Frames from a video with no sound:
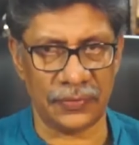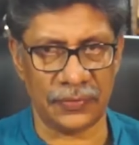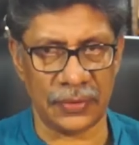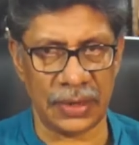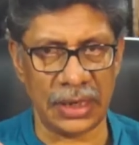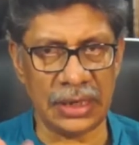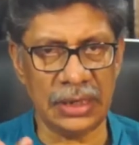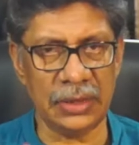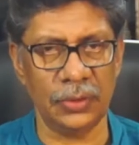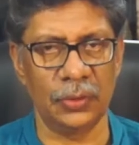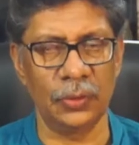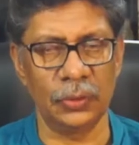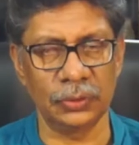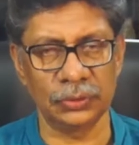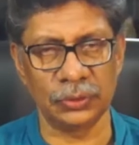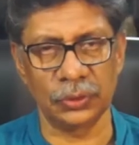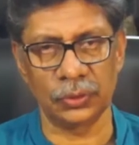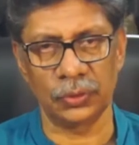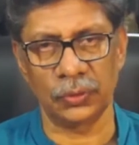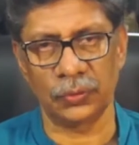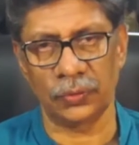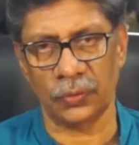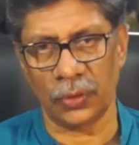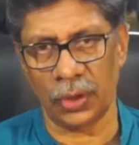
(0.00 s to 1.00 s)
rain goes
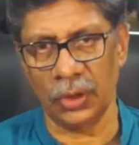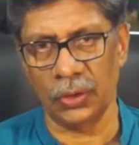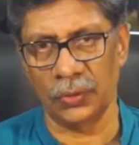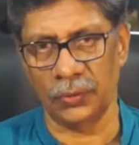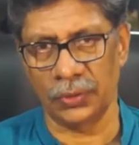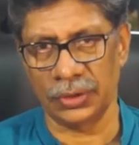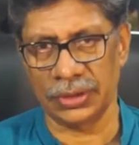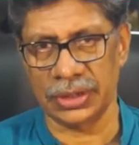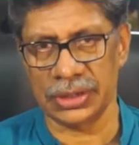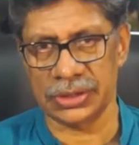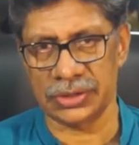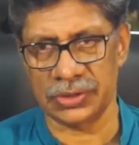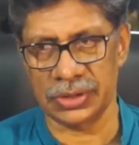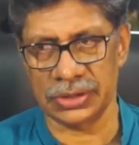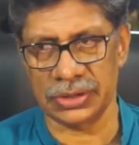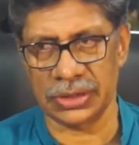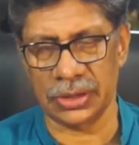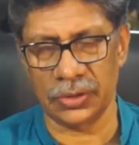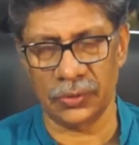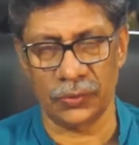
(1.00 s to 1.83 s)
on to fall over this region,